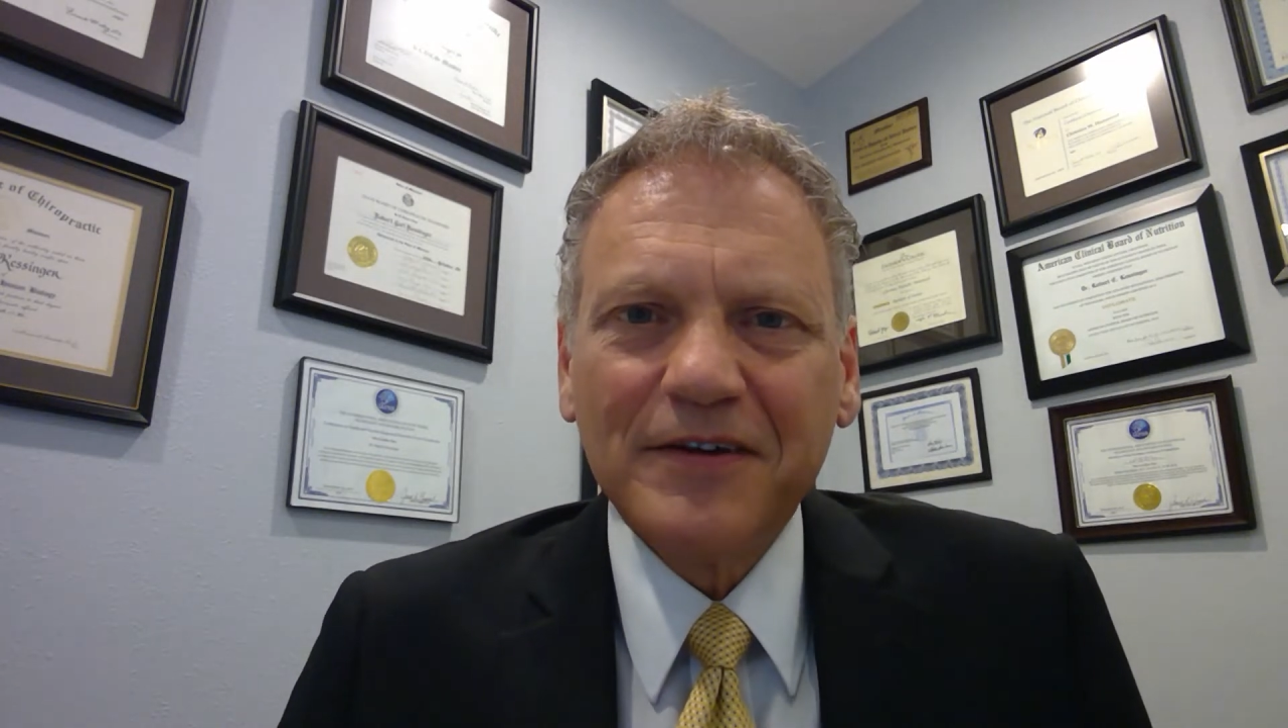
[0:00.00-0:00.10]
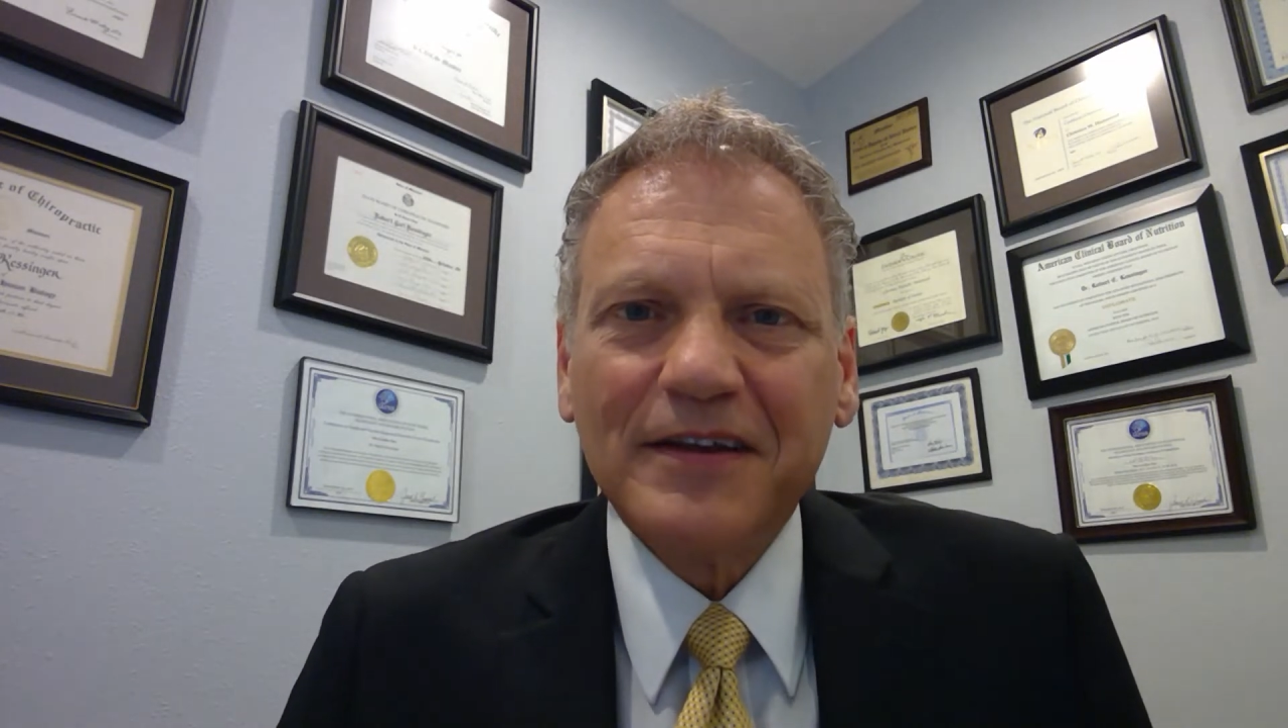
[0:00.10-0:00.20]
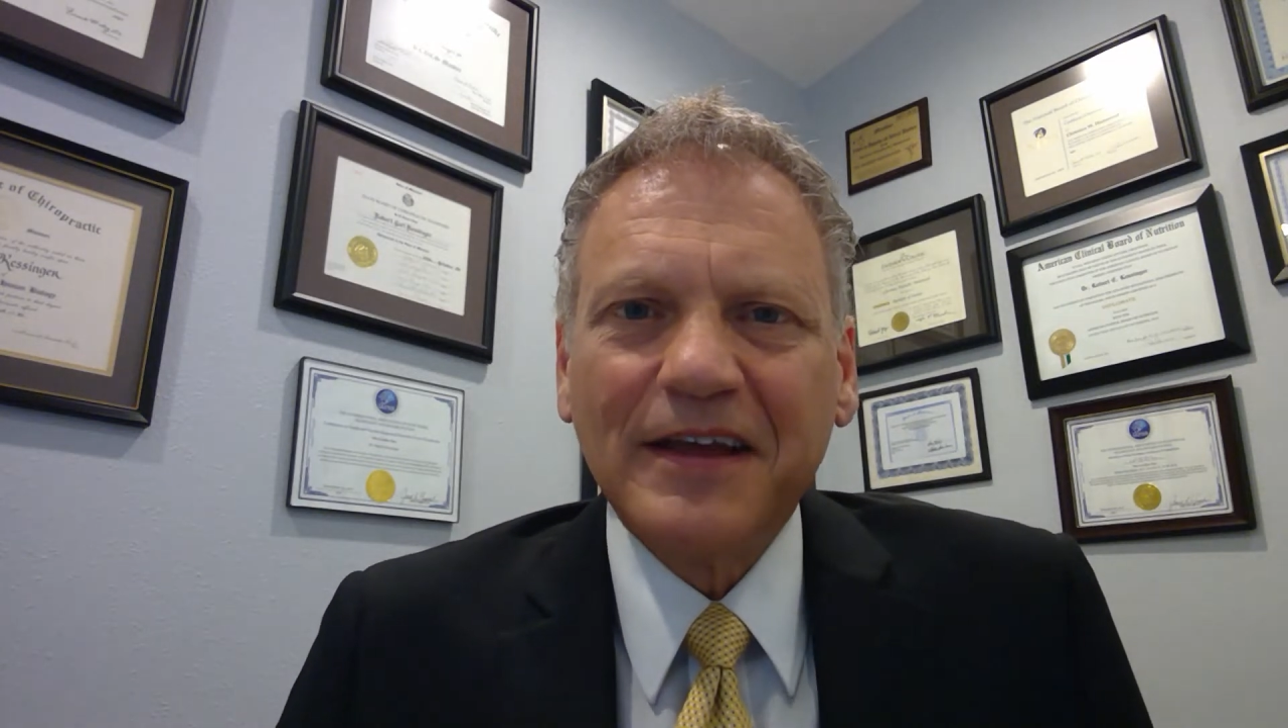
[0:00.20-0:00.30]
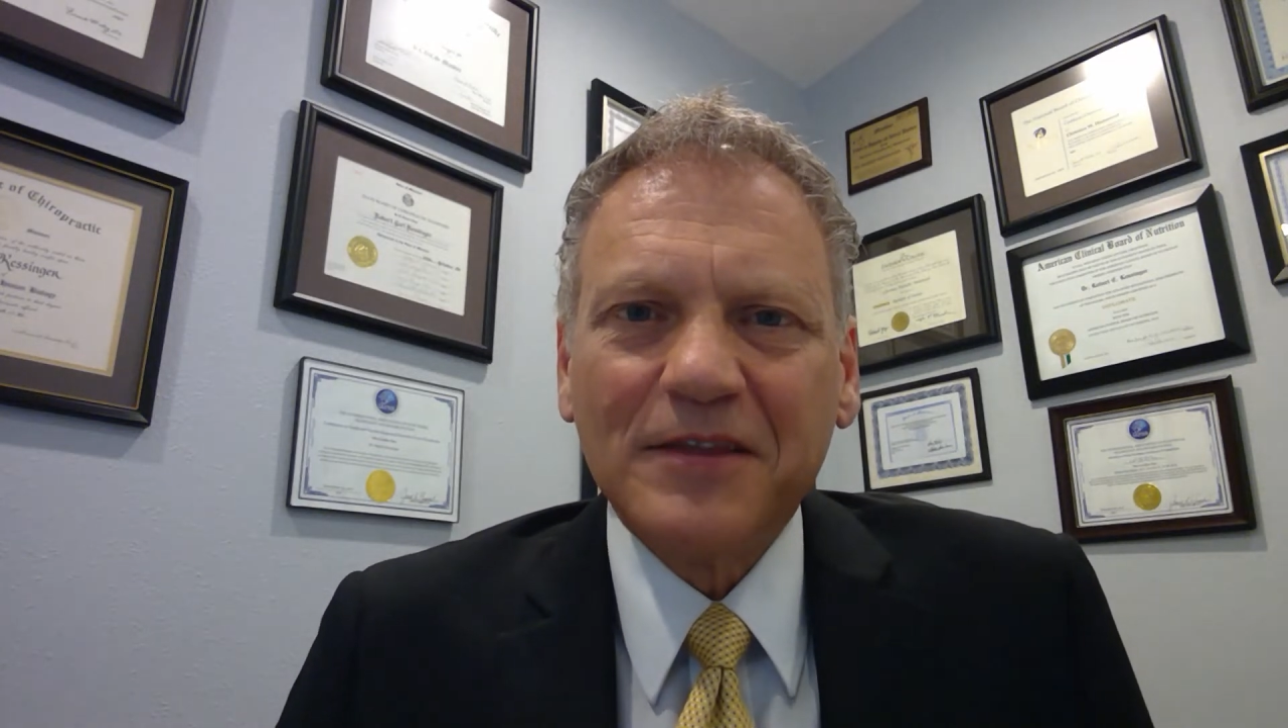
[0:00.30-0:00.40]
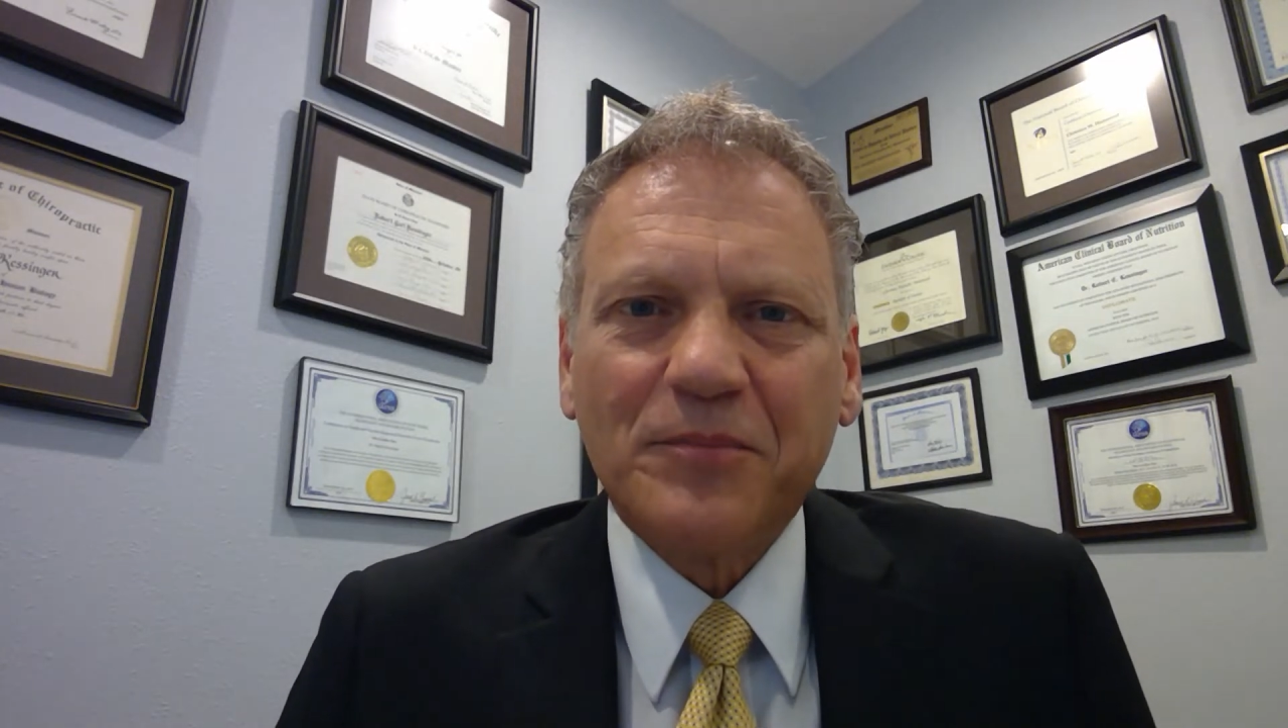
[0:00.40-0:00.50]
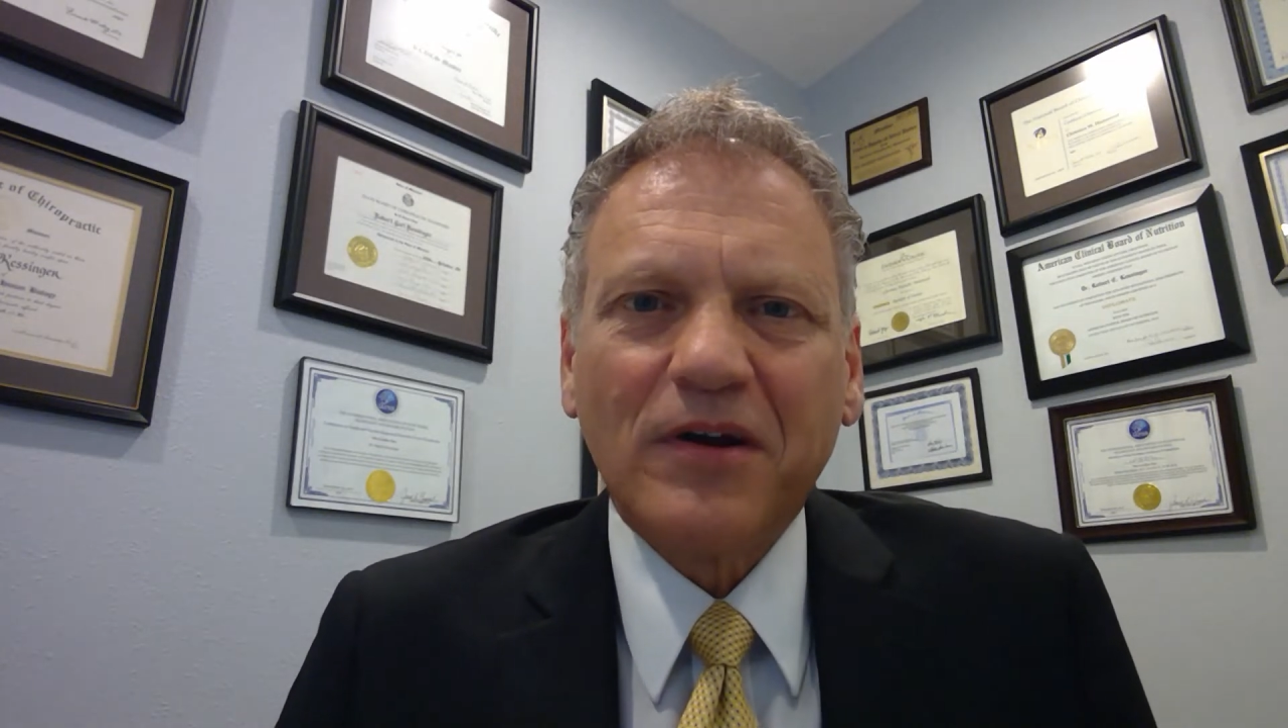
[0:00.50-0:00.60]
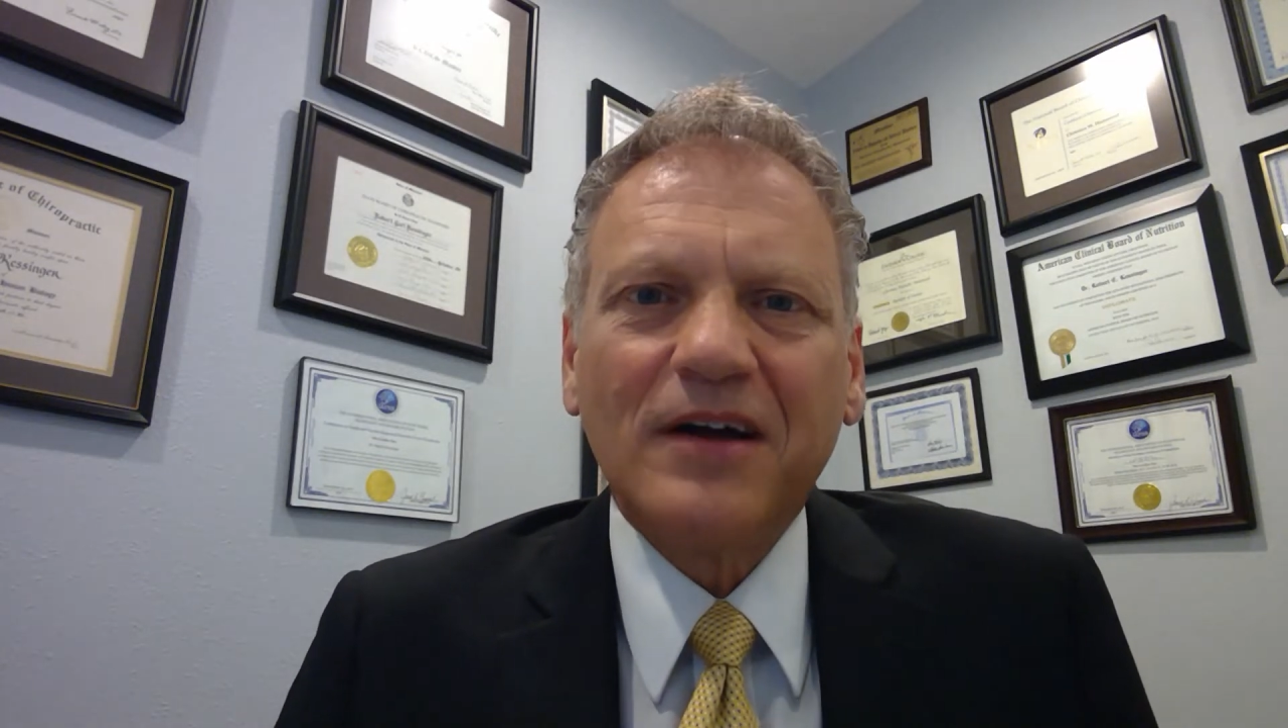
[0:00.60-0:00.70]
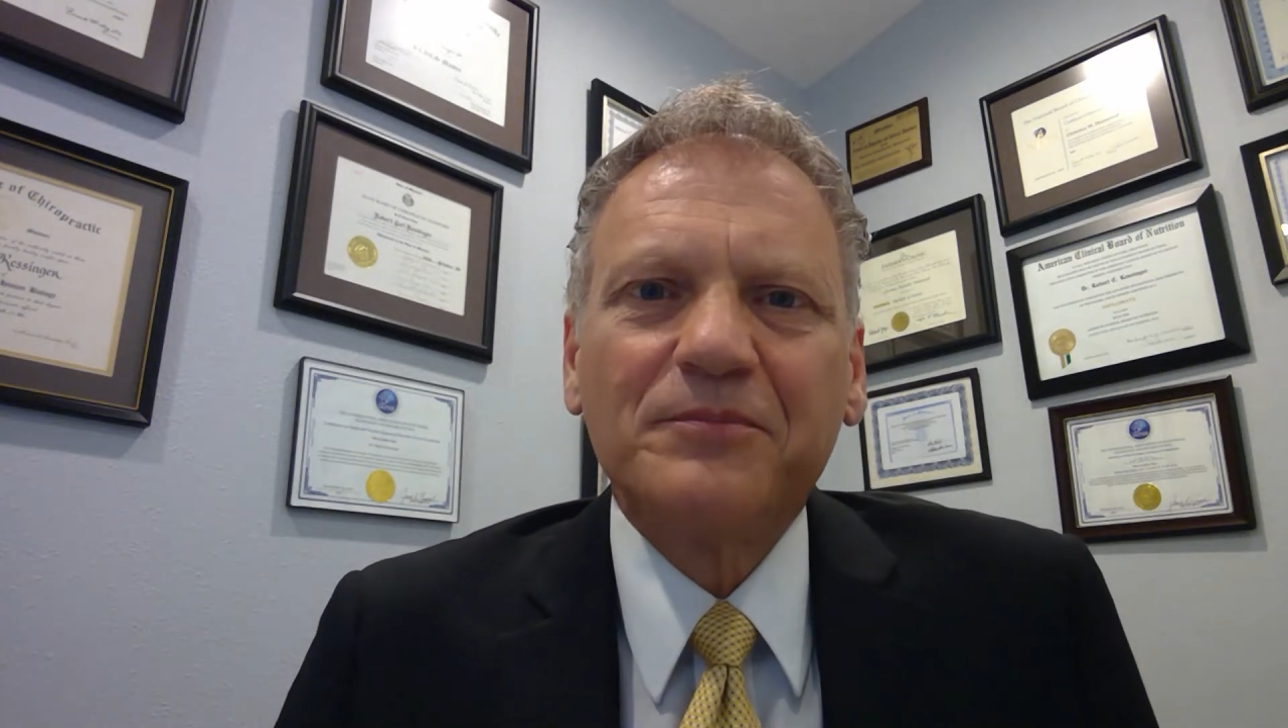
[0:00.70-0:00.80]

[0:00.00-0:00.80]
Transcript: in the broad